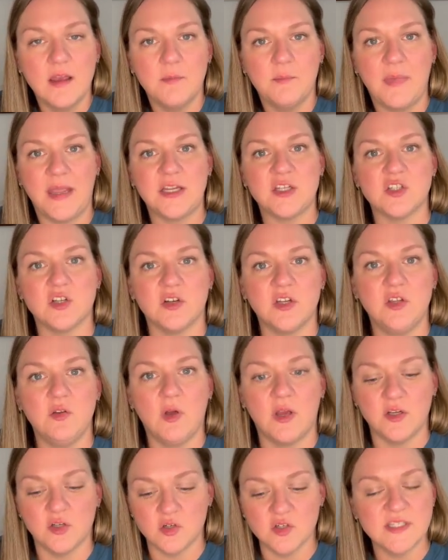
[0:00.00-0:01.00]
make sure you
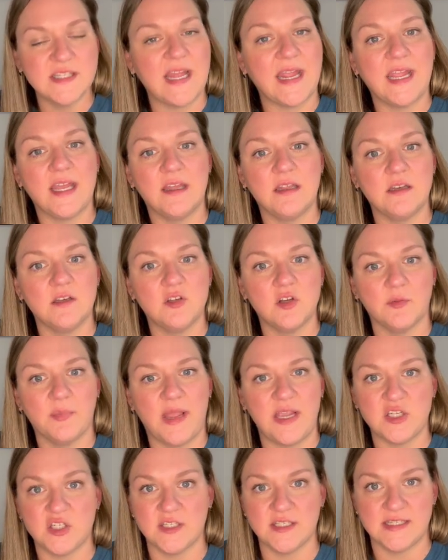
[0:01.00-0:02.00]
understand your
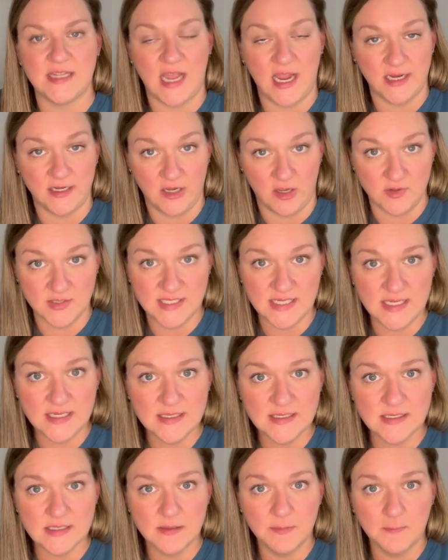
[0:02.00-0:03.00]
patient's
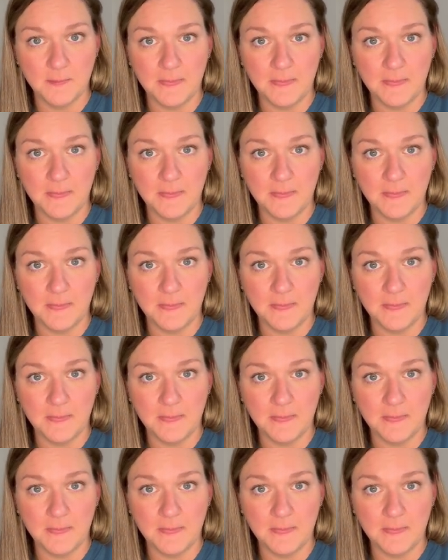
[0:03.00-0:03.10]
diagnoses.